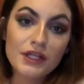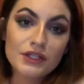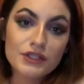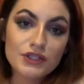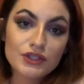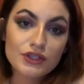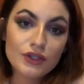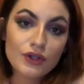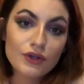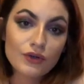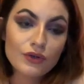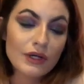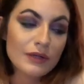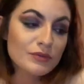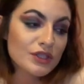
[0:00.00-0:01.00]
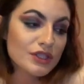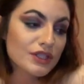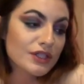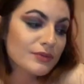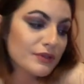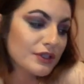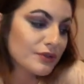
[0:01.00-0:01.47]
So I'm just
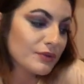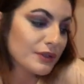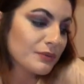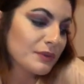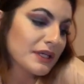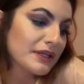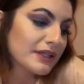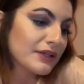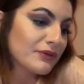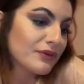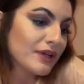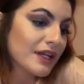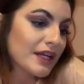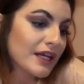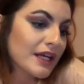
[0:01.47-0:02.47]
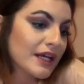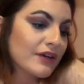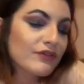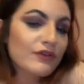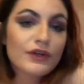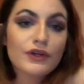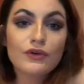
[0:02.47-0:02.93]
going to be doing a weekly
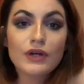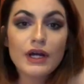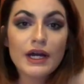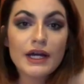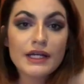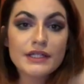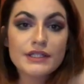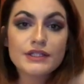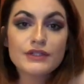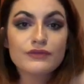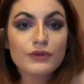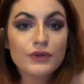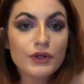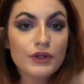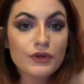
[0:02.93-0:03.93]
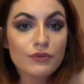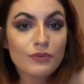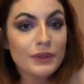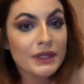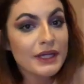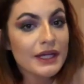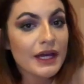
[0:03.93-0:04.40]
reading for you guys for the
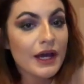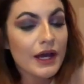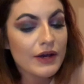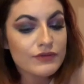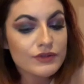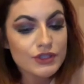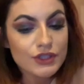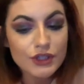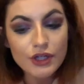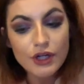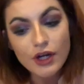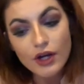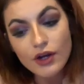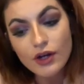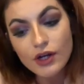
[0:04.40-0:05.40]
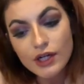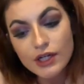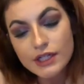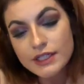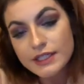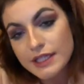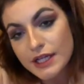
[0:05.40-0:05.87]
week after
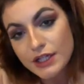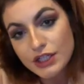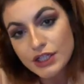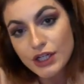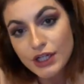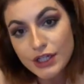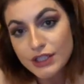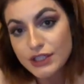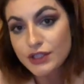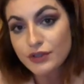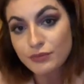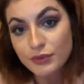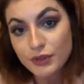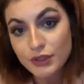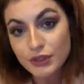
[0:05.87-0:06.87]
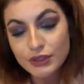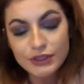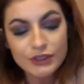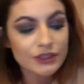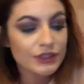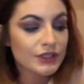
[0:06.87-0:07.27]
our Sagittarius new moon.